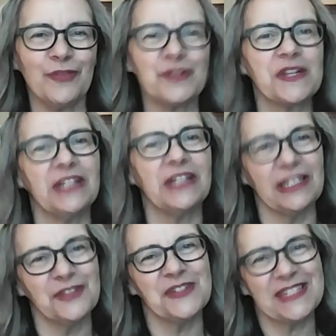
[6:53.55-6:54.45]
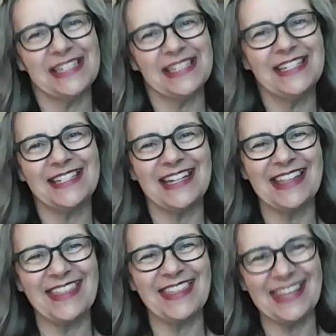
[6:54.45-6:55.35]
first got interested
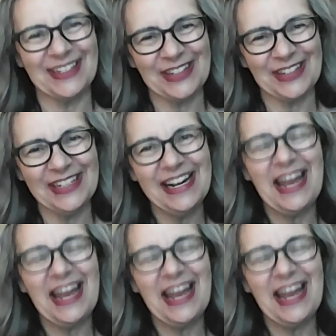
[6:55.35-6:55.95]
in theater.